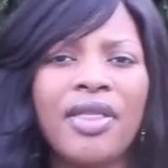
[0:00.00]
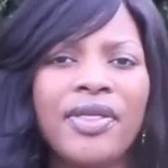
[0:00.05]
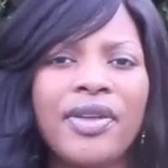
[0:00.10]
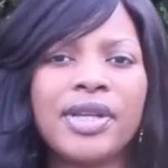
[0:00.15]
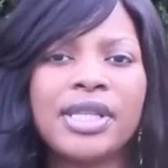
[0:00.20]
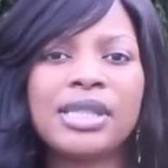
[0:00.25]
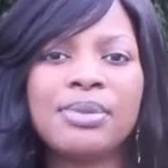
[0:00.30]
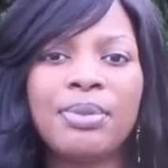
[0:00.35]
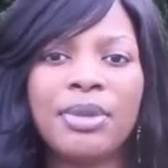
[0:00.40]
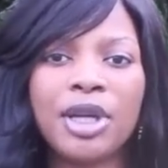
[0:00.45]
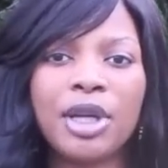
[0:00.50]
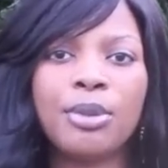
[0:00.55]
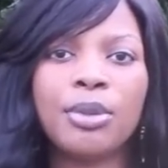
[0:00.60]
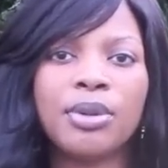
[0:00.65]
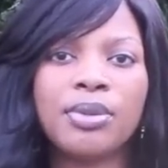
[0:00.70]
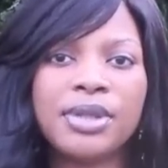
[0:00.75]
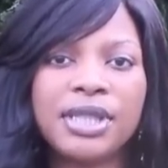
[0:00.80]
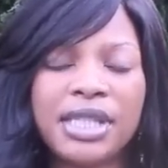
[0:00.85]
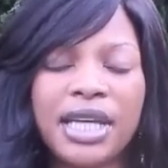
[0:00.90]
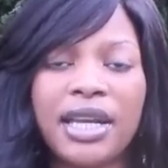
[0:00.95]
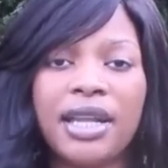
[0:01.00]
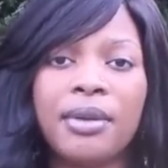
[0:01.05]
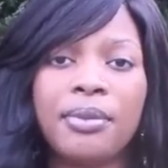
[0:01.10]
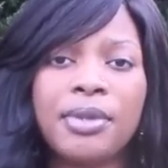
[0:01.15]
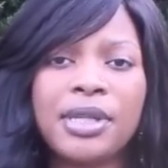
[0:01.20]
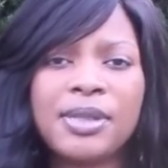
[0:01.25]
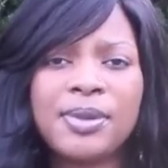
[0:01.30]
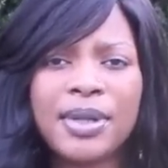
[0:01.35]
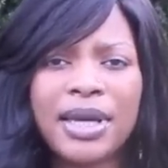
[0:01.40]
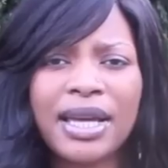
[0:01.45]
there's minimum shedding
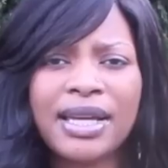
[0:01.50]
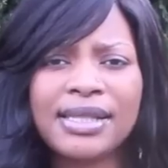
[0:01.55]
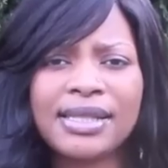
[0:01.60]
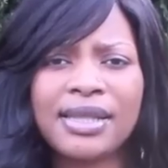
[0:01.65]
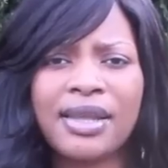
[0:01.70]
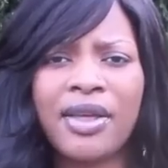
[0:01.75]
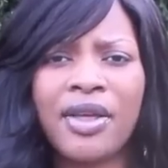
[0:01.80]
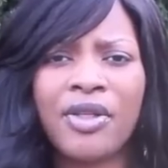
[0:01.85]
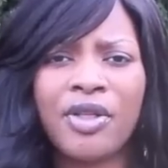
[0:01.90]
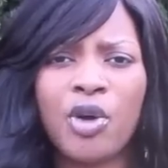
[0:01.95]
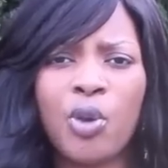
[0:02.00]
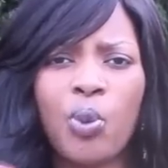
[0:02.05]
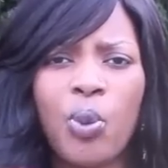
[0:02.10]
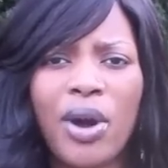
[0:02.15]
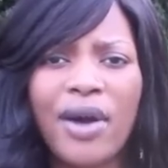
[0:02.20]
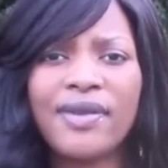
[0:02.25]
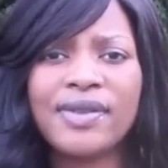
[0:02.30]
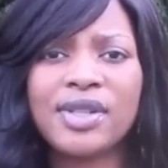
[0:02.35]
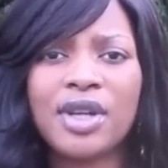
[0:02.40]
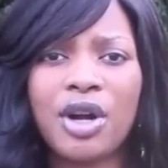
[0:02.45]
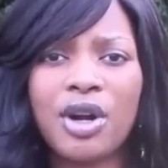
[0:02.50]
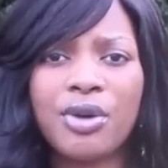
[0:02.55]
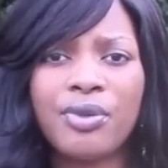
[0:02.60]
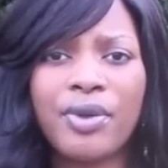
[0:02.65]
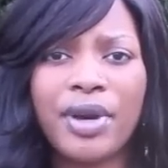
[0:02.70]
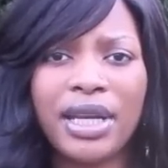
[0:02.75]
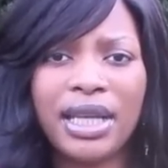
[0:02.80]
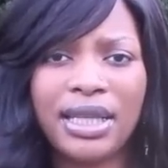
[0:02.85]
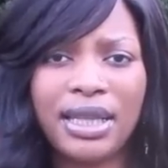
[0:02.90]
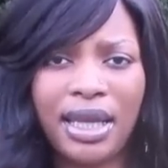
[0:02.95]
just because the wefts are
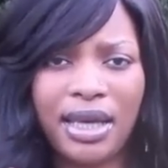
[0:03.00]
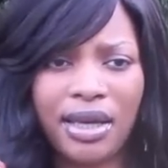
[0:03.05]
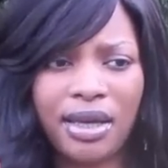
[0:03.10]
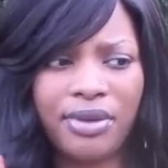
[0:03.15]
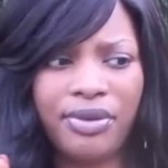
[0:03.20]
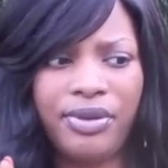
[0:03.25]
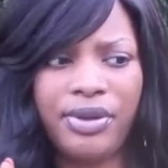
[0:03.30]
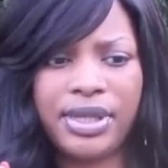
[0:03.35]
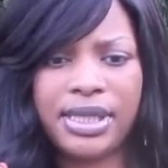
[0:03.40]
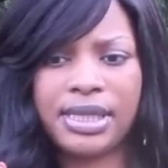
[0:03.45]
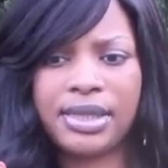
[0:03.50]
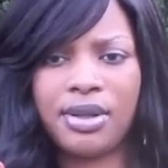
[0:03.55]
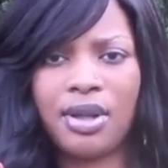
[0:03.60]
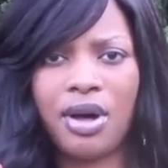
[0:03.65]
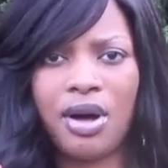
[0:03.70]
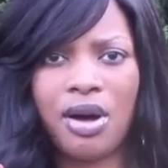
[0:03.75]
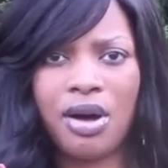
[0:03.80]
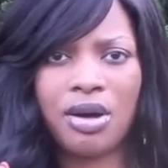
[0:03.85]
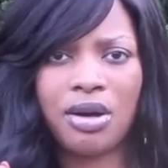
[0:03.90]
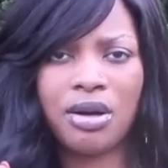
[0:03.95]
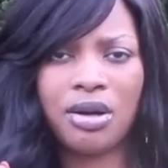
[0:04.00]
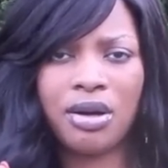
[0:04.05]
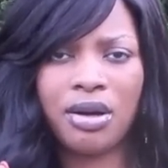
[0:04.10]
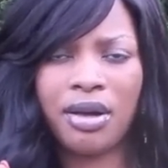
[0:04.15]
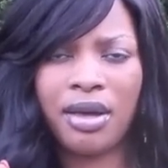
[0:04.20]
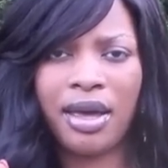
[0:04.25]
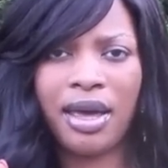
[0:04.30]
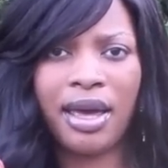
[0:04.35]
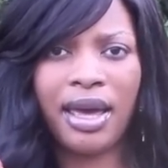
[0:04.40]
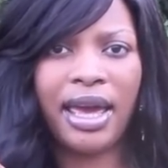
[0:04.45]
already like this long,
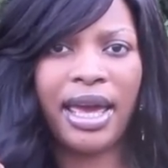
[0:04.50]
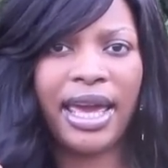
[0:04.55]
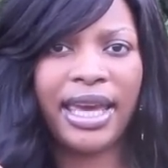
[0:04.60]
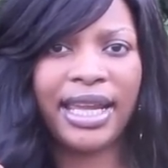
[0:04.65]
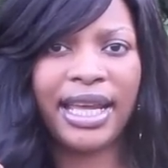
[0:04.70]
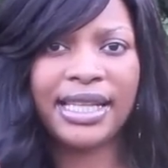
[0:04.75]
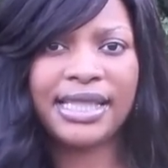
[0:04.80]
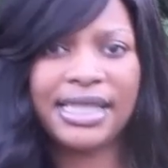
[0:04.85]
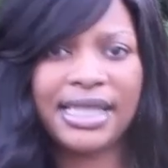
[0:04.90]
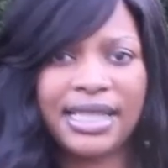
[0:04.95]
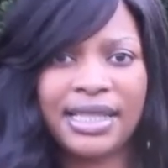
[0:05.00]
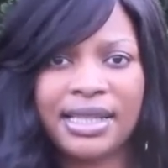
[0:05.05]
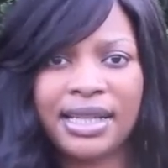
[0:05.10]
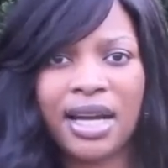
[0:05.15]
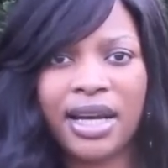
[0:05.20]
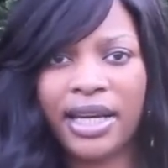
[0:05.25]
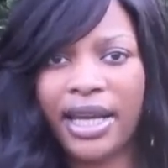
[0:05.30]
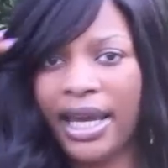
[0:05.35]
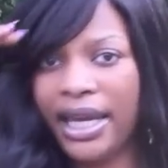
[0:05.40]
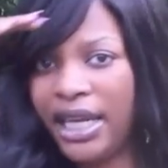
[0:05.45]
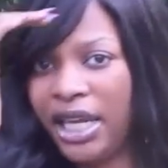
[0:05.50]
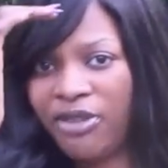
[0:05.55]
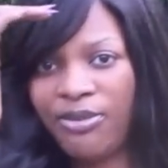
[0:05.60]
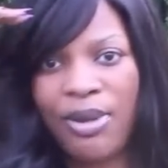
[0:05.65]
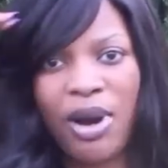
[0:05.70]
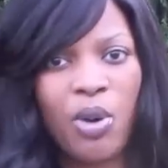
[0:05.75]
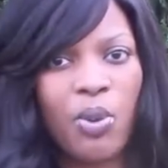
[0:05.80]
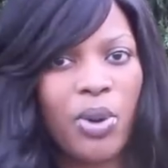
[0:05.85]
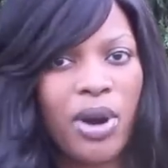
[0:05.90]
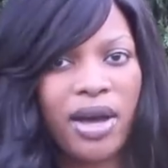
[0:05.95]
and I didn't cut any of
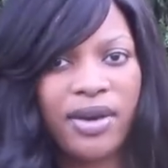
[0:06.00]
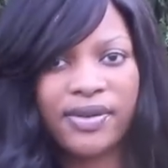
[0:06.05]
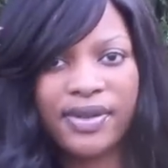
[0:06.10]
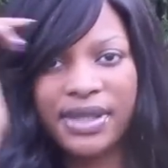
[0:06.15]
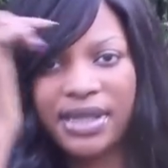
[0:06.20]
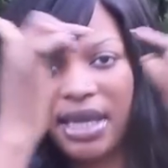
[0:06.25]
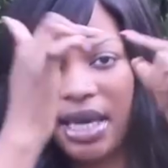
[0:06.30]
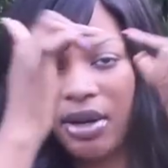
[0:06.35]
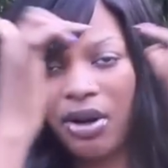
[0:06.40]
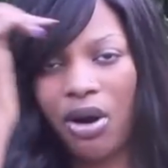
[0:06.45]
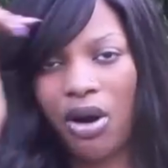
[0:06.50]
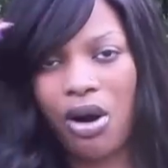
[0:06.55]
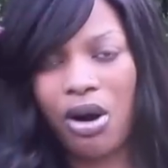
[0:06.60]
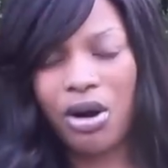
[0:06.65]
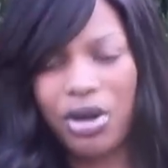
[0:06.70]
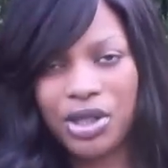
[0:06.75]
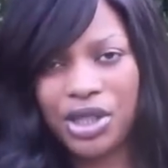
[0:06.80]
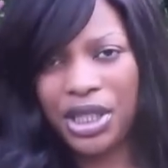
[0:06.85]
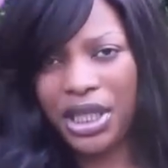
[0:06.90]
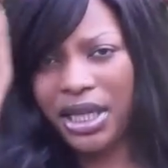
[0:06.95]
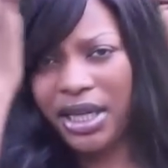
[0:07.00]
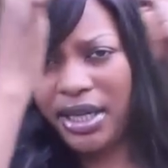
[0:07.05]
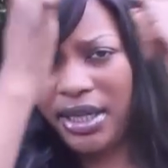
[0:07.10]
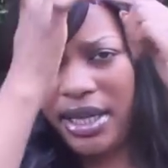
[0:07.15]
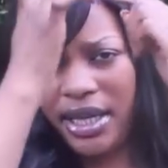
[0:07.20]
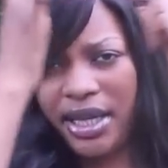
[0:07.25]
my wefts at all. She didn't cut